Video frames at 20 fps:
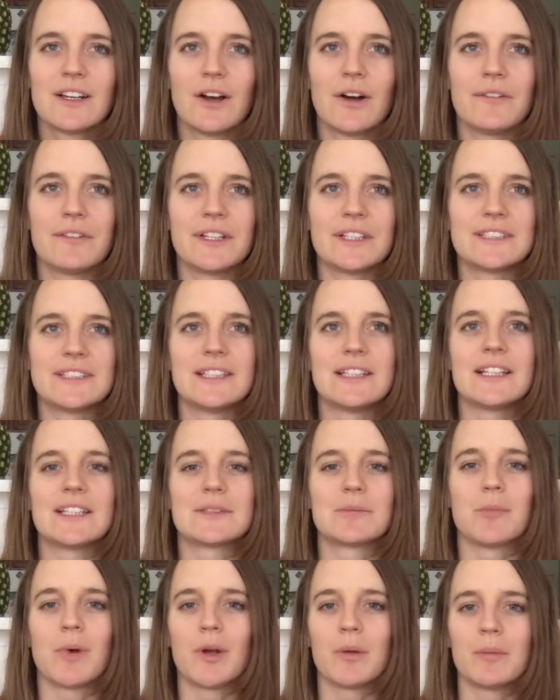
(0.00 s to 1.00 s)
Obviously
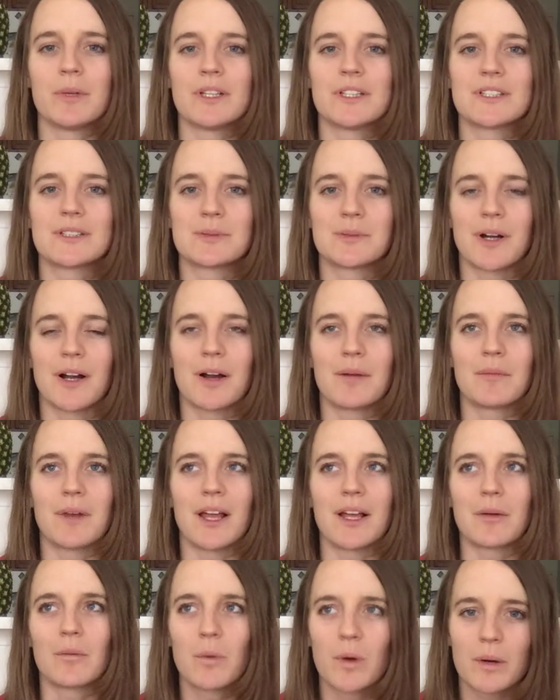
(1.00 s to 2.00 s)
there's moments where I'm
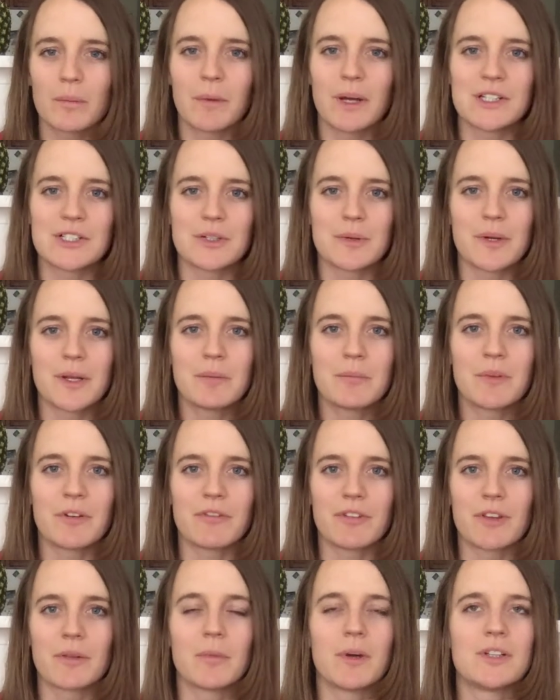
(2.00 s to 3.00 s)
like, what am I doing? But
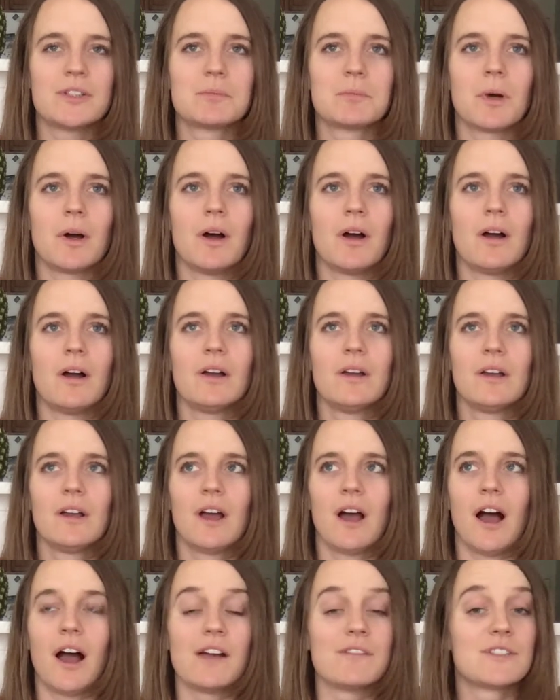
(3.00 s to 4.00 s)
for the most part,
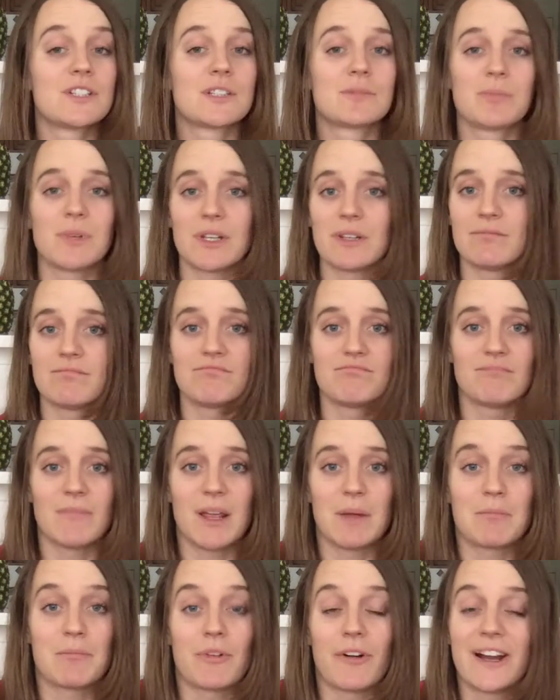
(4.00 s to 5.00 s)
I've just been
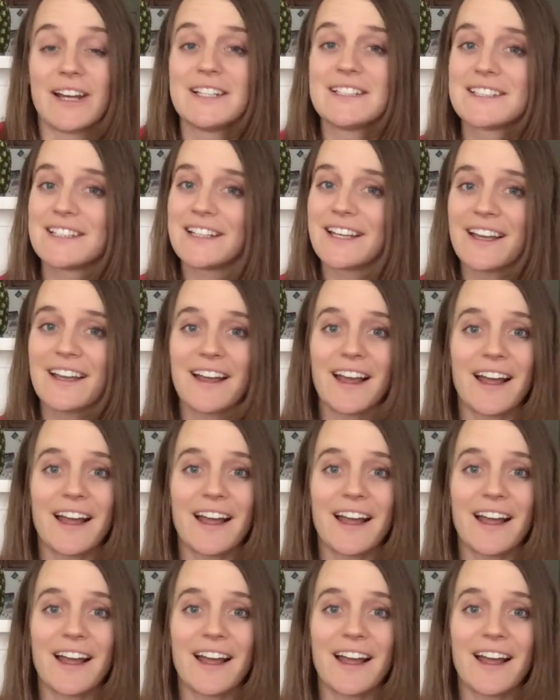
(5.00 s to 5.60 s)
embracing it.